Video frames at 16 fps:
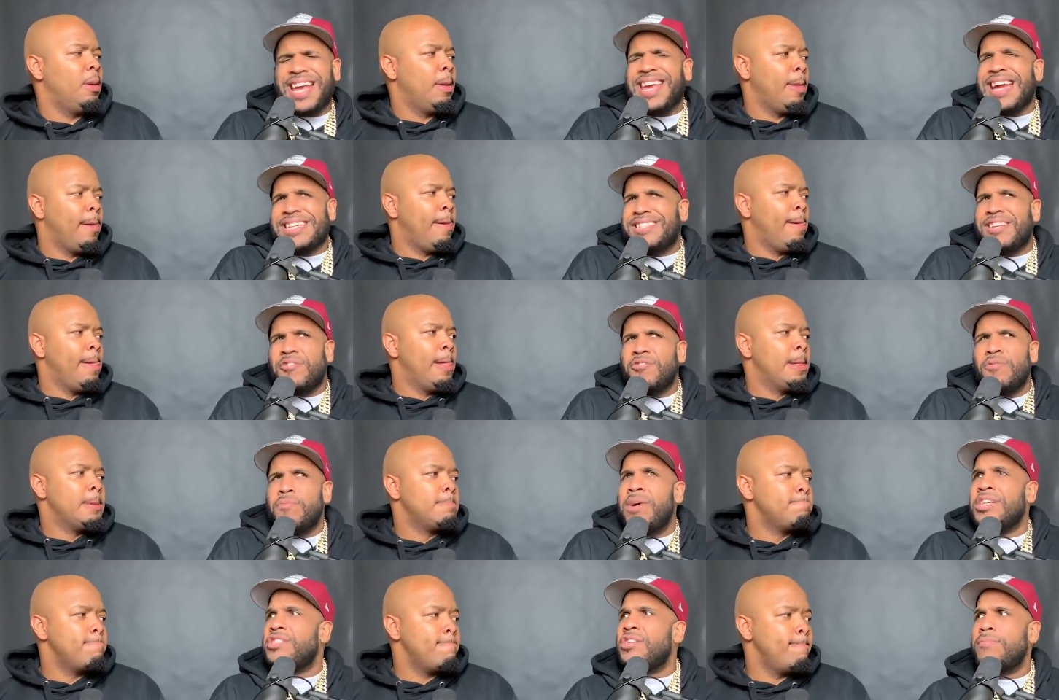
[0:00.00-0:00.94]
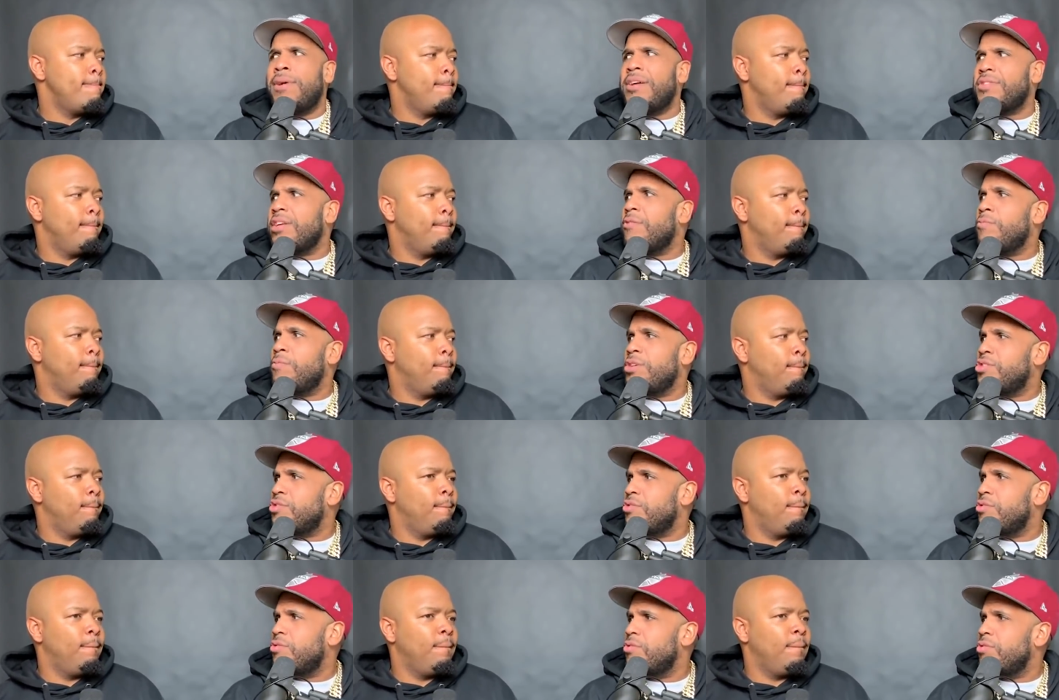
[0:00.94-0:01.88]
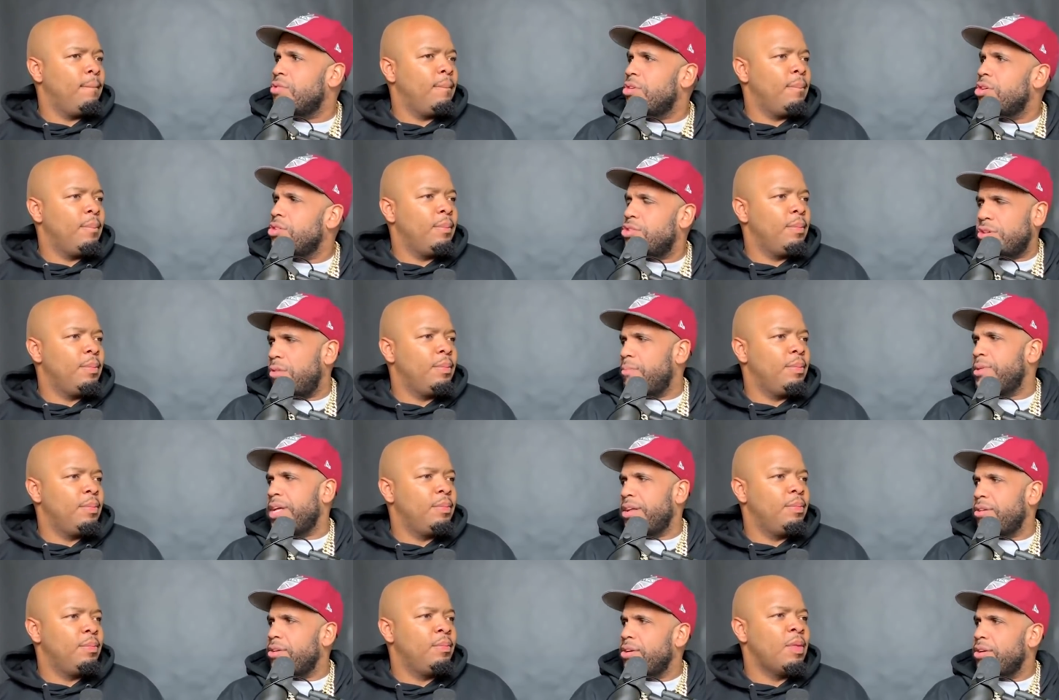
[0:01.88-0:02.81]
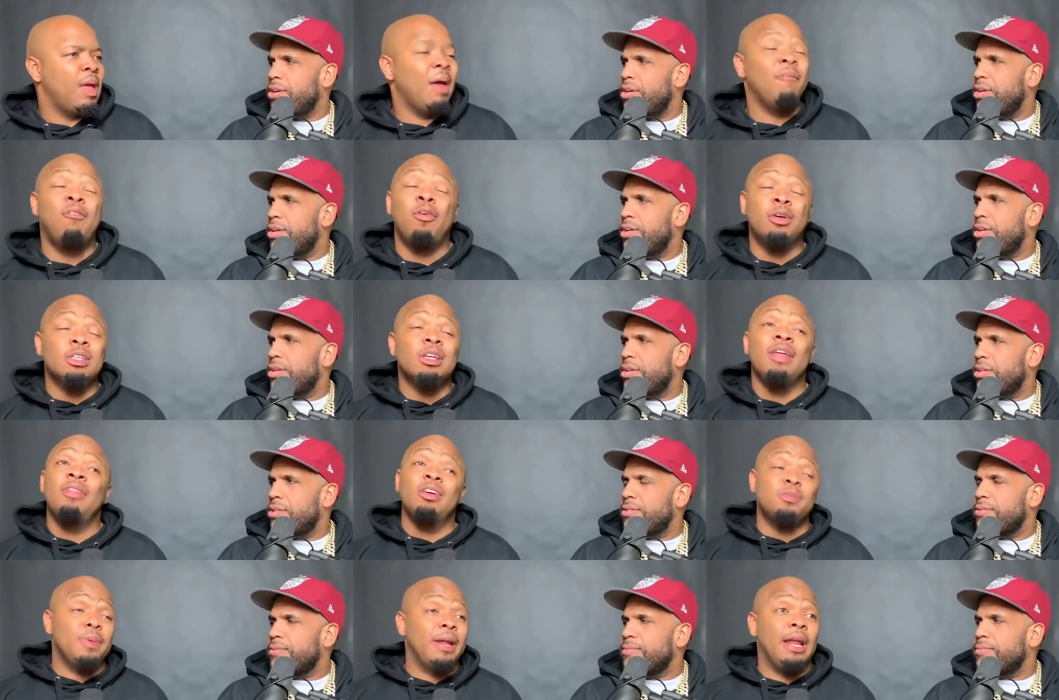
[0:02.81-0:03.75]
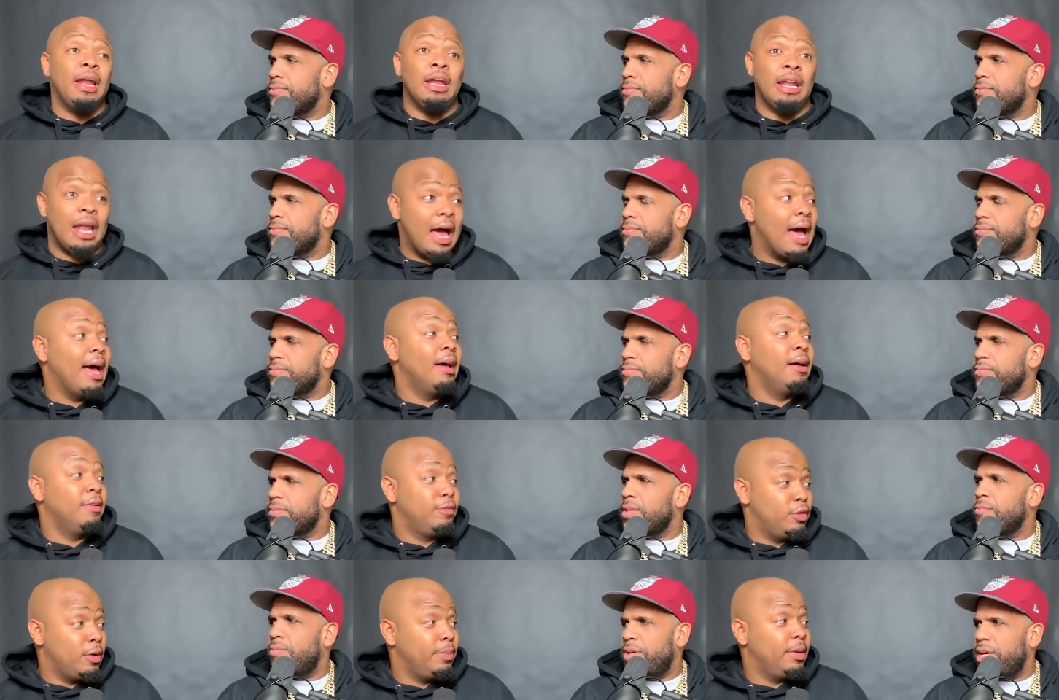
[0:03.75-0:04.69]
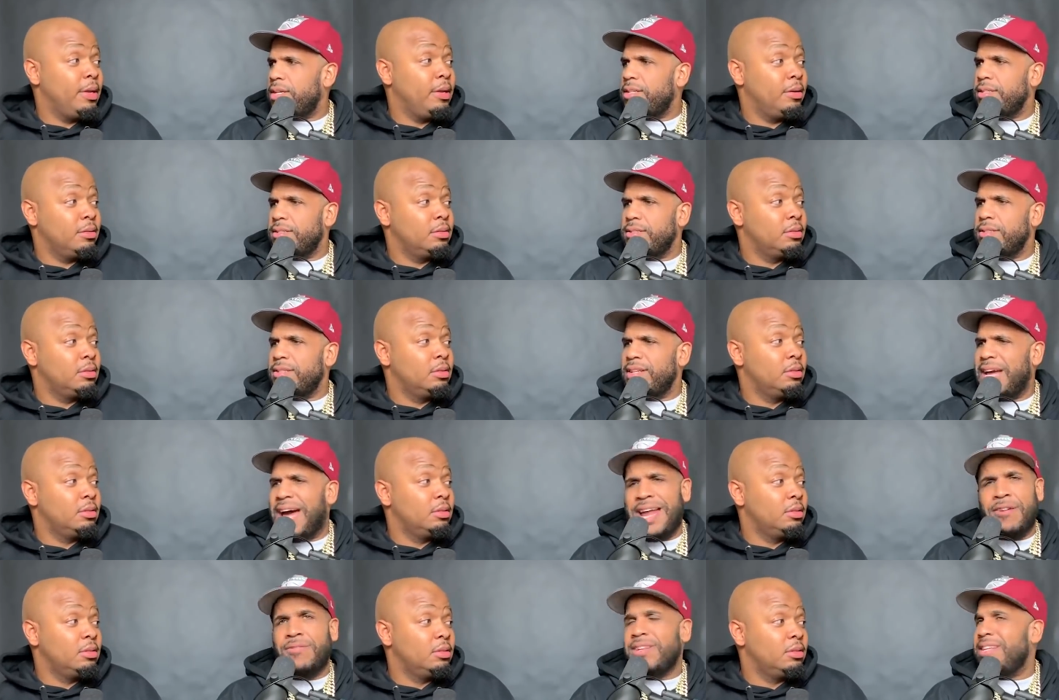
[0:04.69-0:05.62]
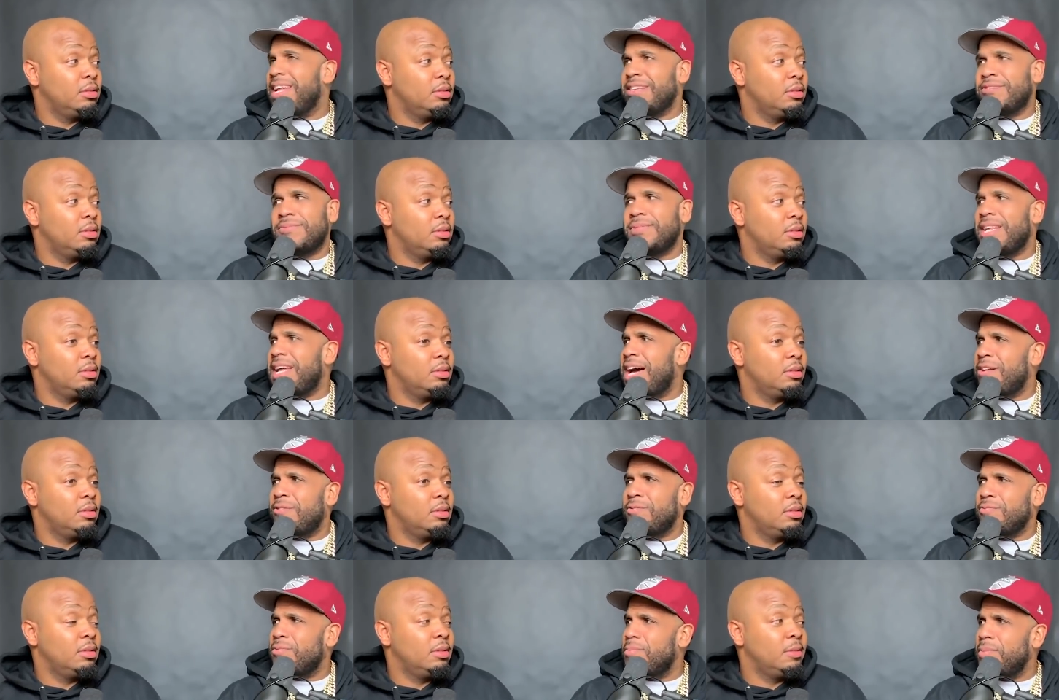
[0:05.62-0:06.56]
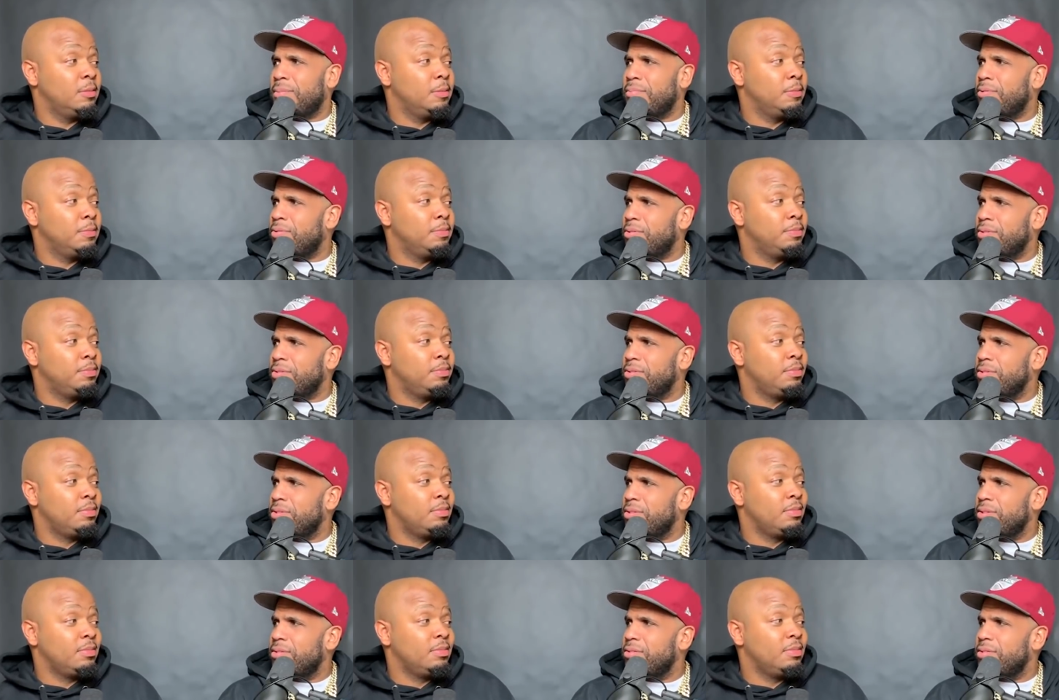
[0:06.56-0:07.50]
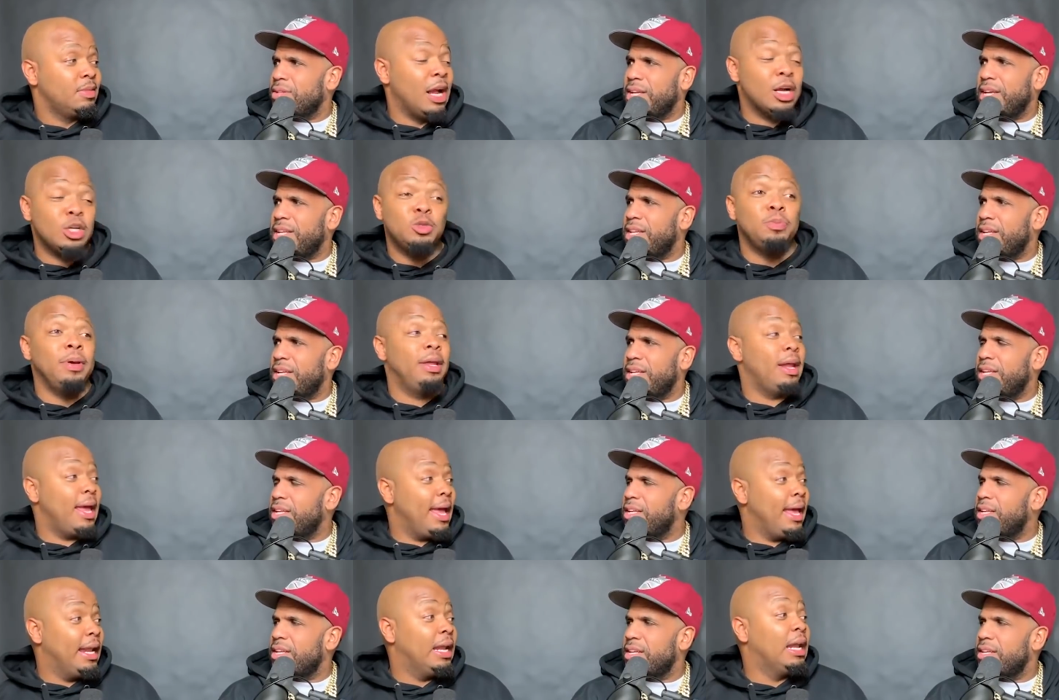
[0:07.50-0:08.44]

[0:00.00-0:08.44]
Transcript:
Speaker 1: I can't tell you much about the original Terminator.
Speaker 2: And first, and there's been a lot of
Speaker 1: Terminators. I don't, and that's what I'm saying. I don't remember there's any, been
Speaker 2: a